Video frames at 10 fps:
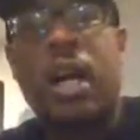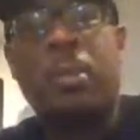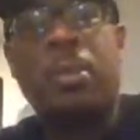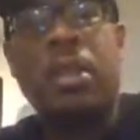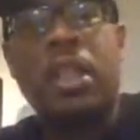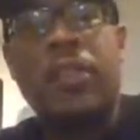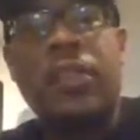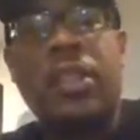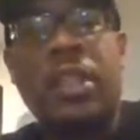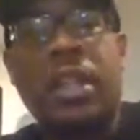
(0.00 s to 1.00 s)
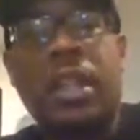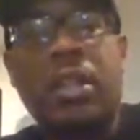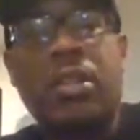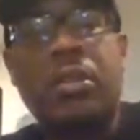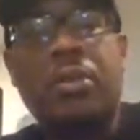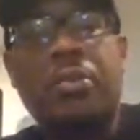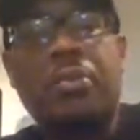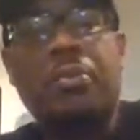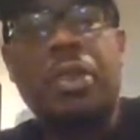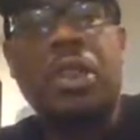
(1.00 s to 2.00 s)
I believe that they're
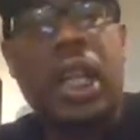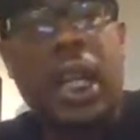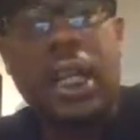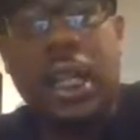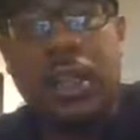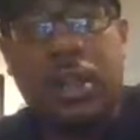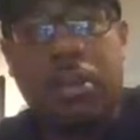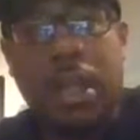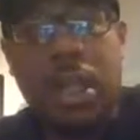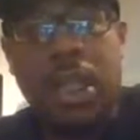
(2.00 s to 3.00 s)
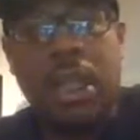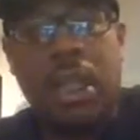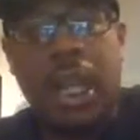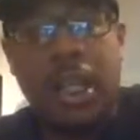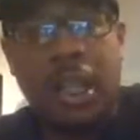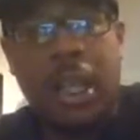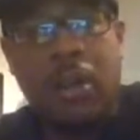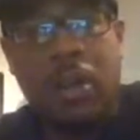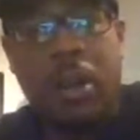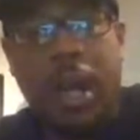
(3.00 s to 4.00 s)
staying in the media like they
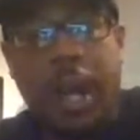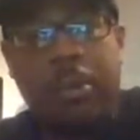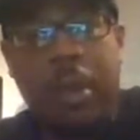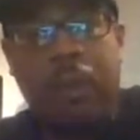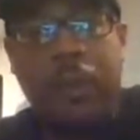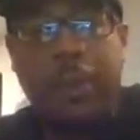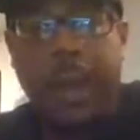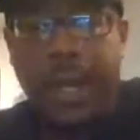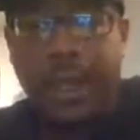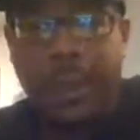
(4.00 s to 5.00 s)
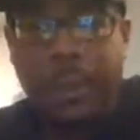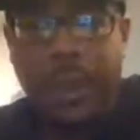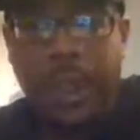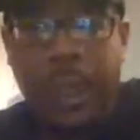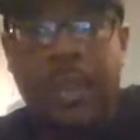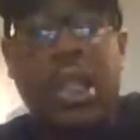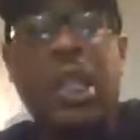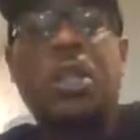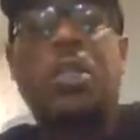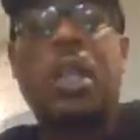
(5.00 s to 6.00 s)
are and have been for the past couple of years
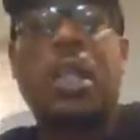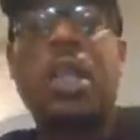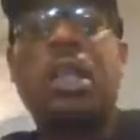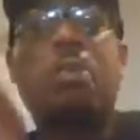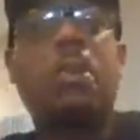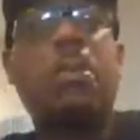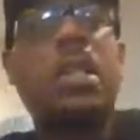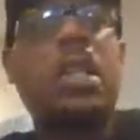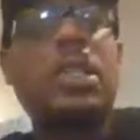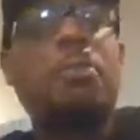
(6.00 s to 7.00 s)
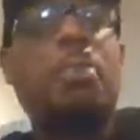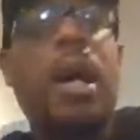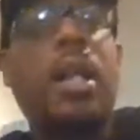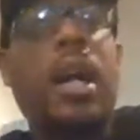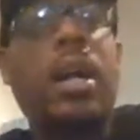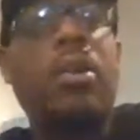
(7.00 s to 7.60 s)
so they can keep the media spotlight